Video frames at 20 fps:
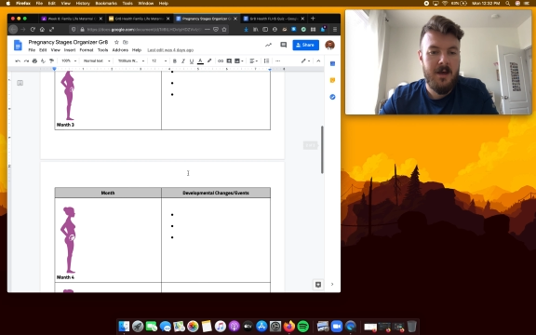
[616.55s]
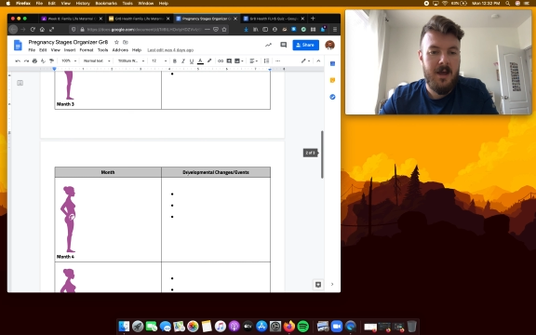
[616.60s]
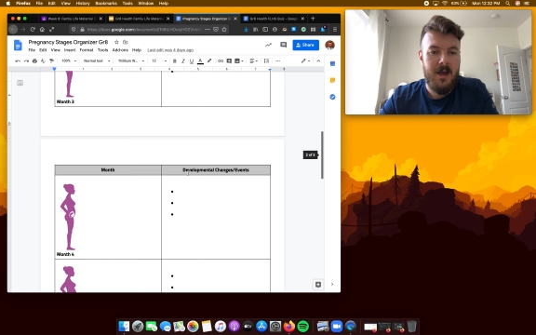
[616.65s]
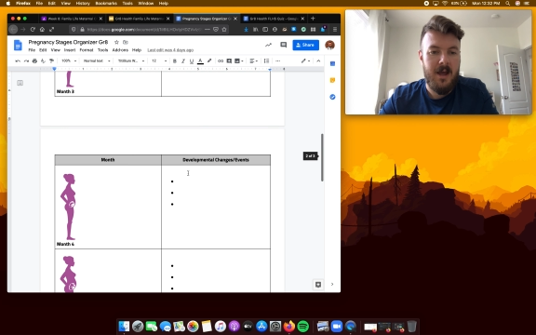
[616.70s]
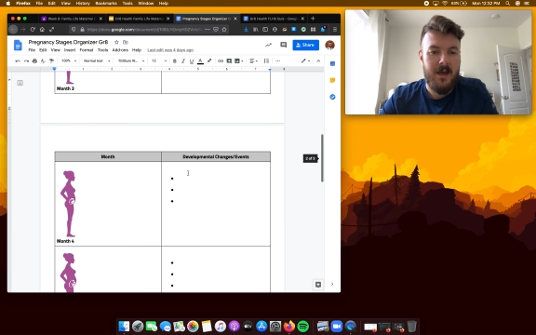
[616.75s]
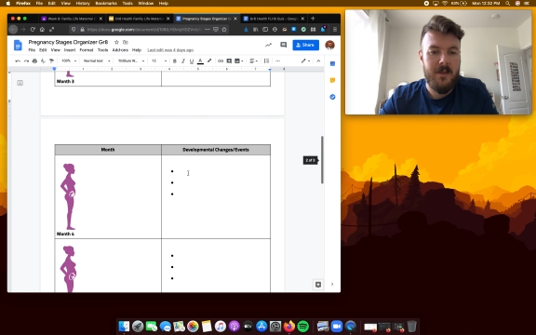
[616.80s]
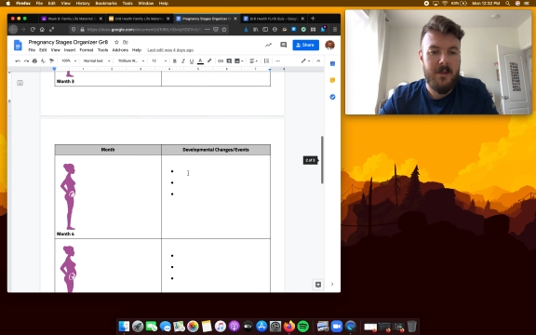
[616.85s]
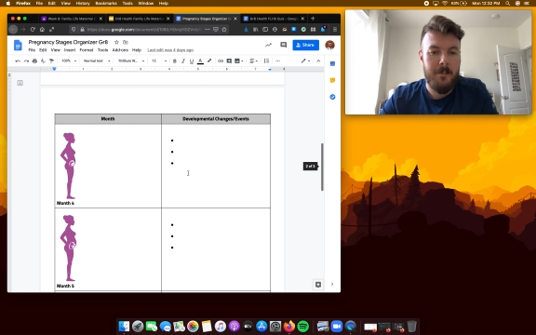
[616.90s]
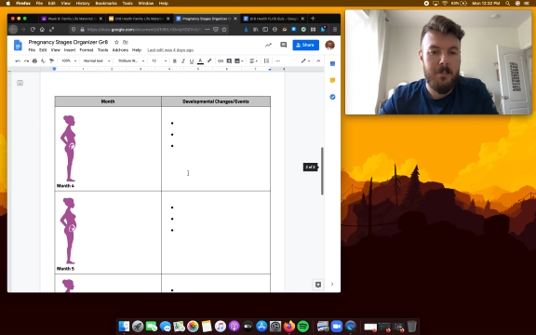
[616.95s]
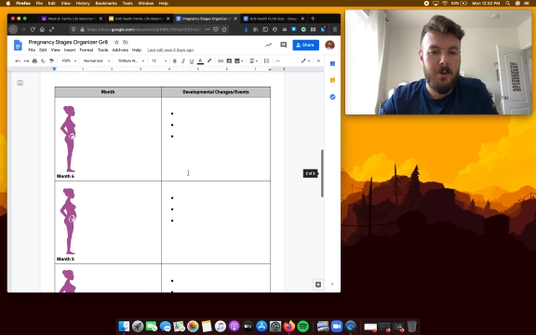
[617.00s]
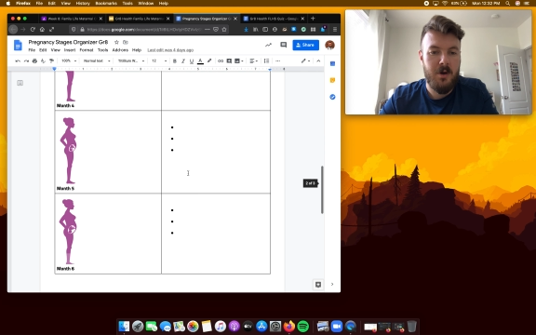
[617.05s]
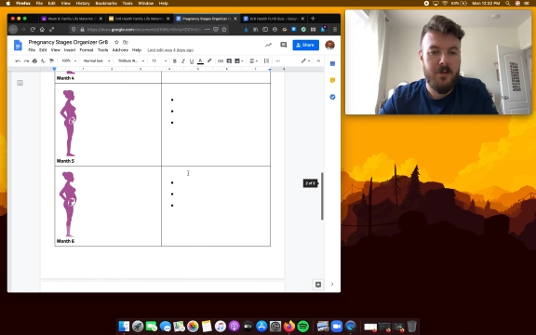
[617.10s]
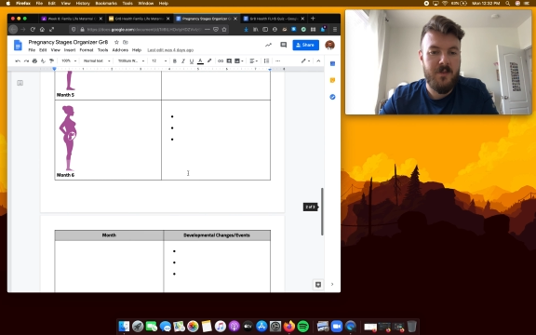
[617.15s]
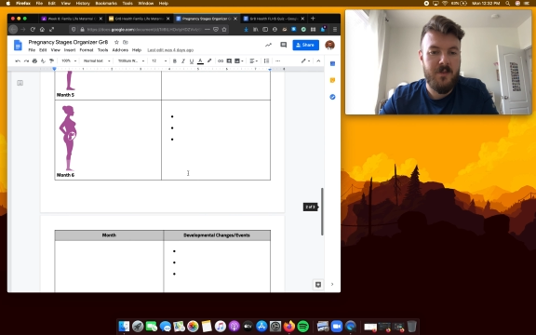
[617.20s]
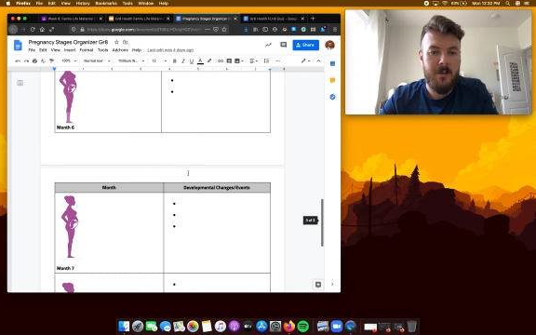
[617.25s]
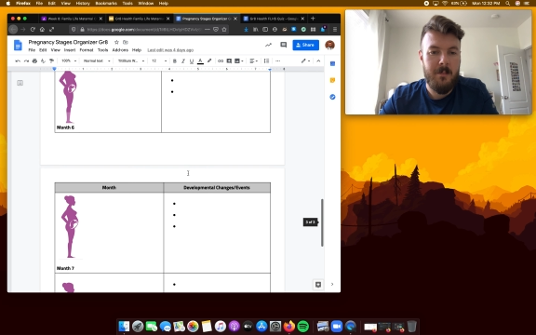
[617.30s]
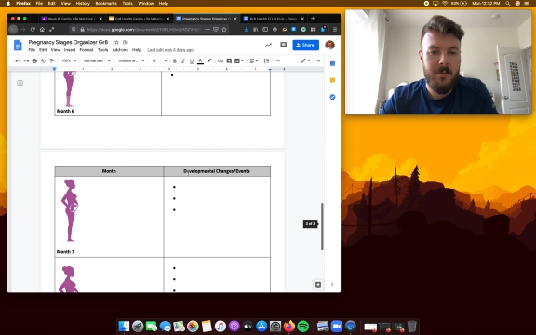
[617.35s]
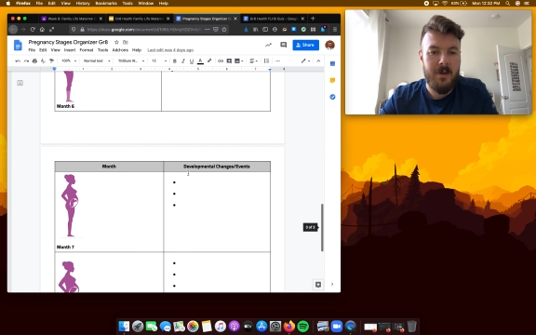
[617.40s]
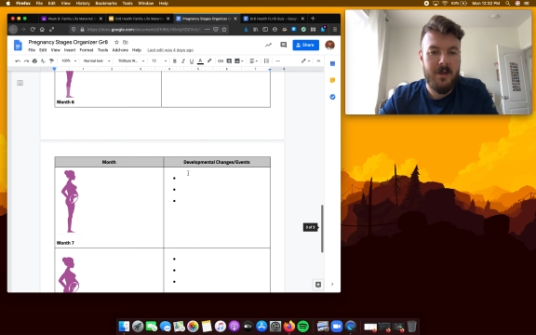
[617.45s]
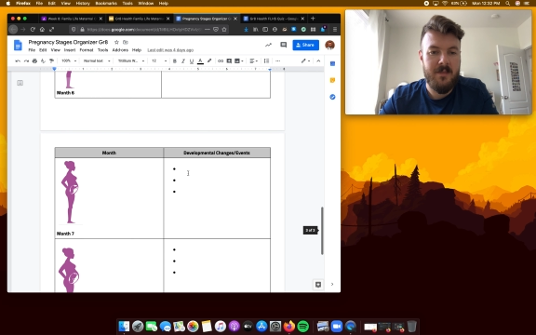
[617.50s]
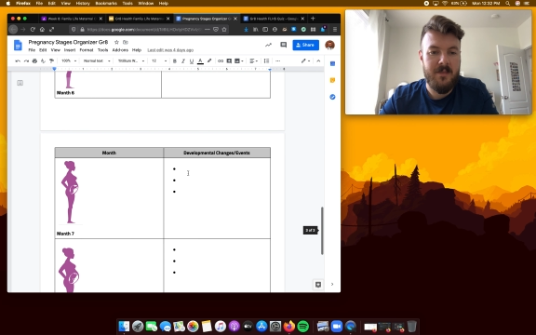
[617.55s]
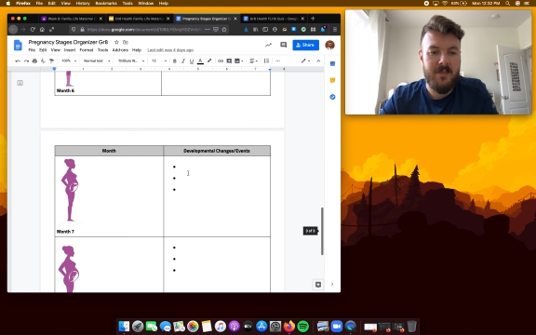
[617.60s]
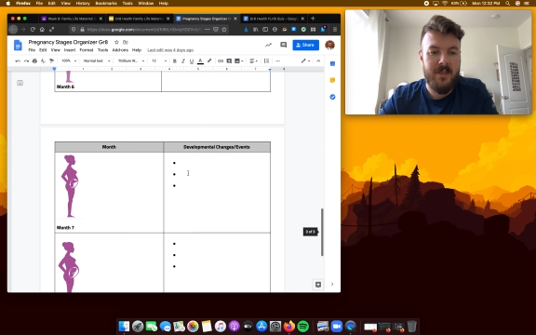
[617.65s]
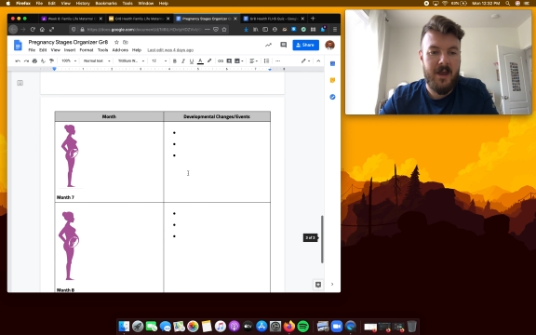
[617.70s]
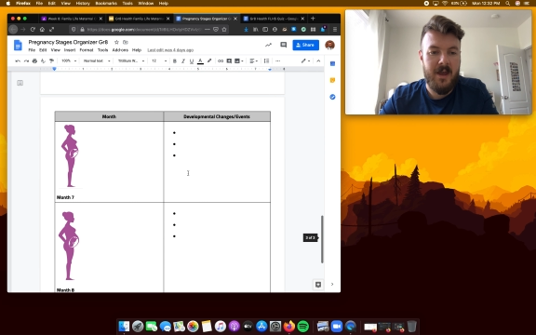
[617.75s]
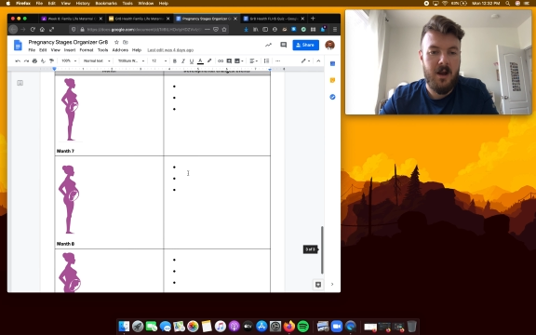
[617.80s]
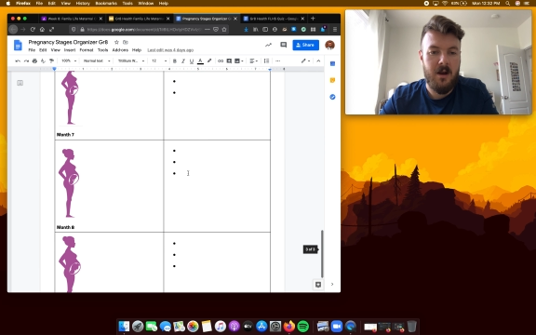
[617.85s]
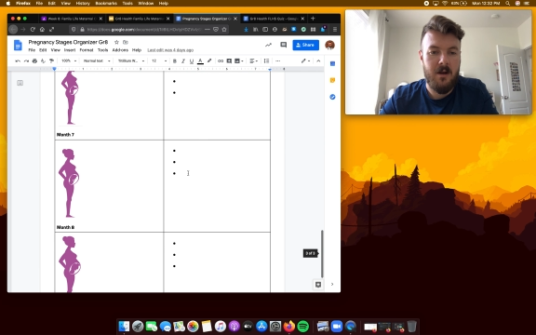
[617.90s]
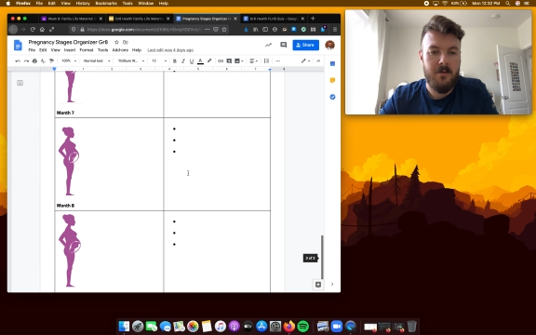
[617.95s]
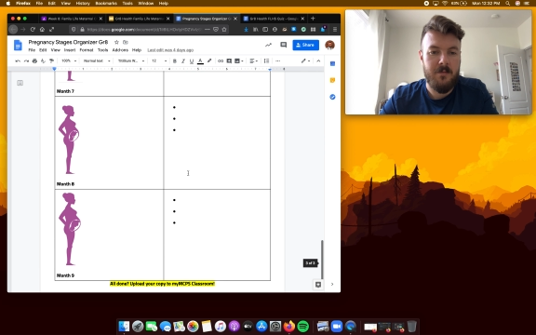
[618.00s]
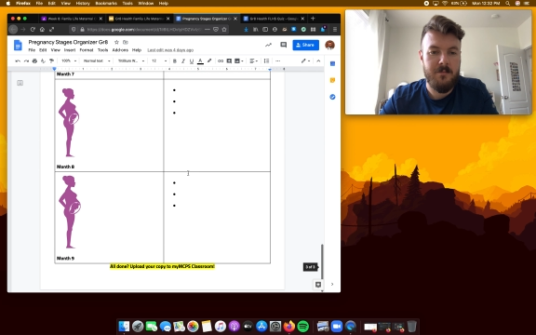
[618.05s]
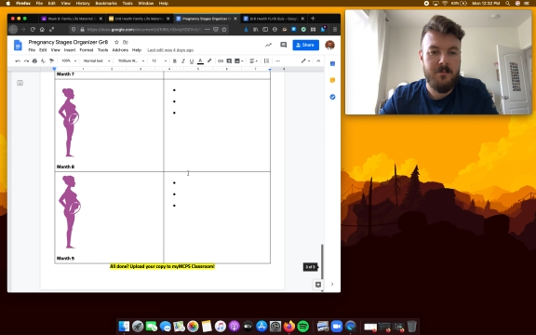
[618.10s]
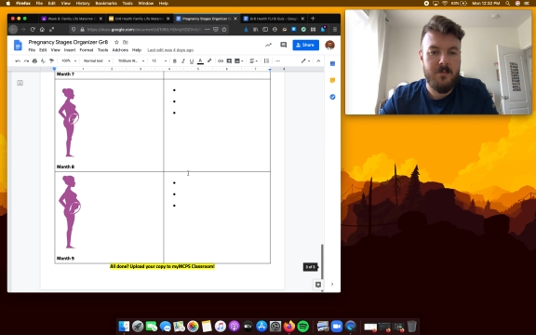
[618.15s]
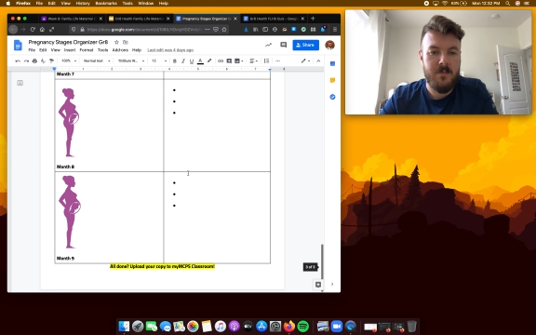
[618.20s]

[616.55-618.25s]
And then put them in there.